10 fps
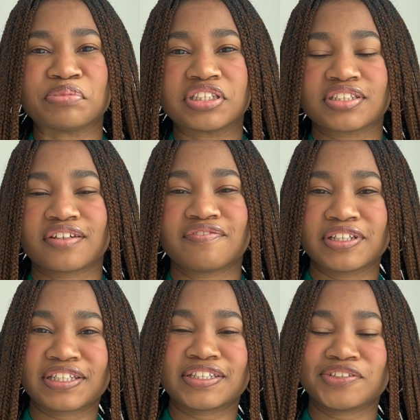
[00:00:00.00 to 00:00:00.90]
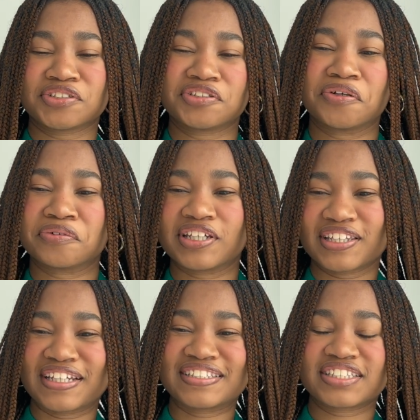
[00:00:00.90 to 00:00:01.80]
because I feel like these are the only
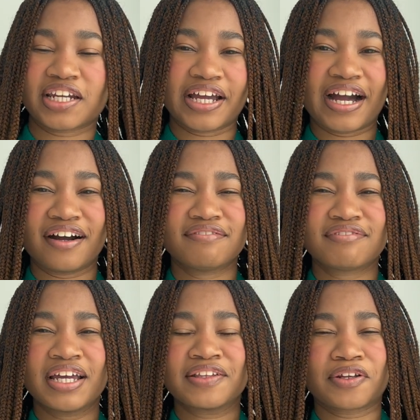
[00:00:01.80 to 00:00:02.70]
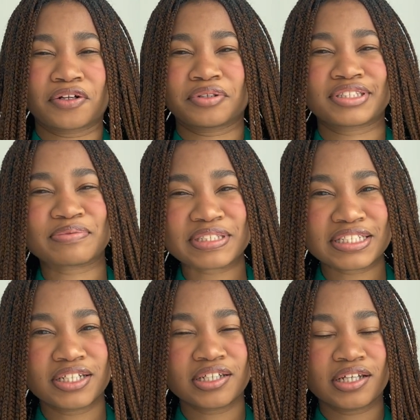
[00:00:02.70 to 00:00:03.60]
things that I have that are
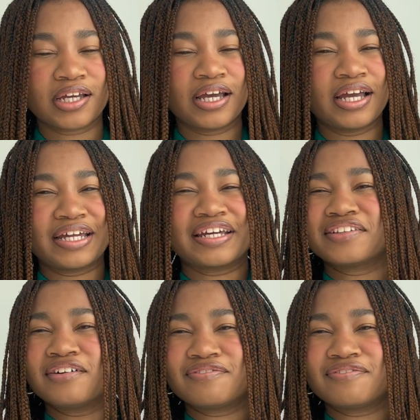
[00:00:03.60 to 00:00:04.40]
Christmassy, and I love